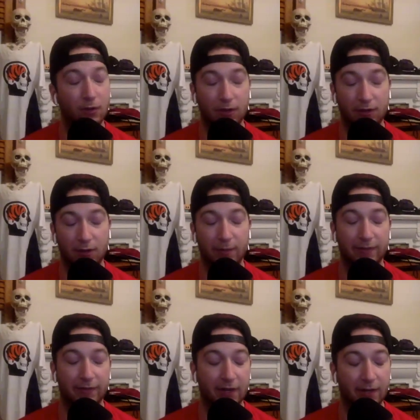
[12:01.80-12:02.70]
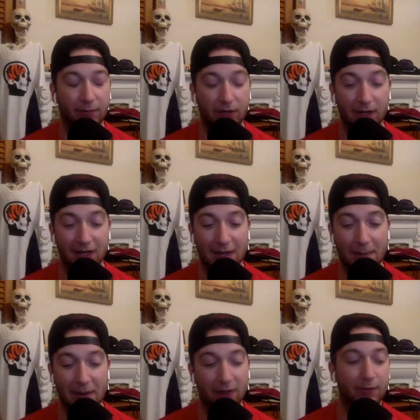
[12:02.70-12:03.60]
it's going to be fine. But
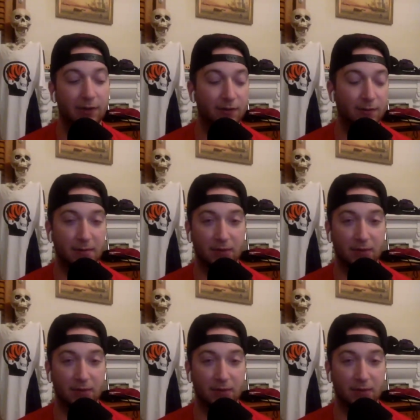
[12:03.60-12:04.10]
pass protection might be a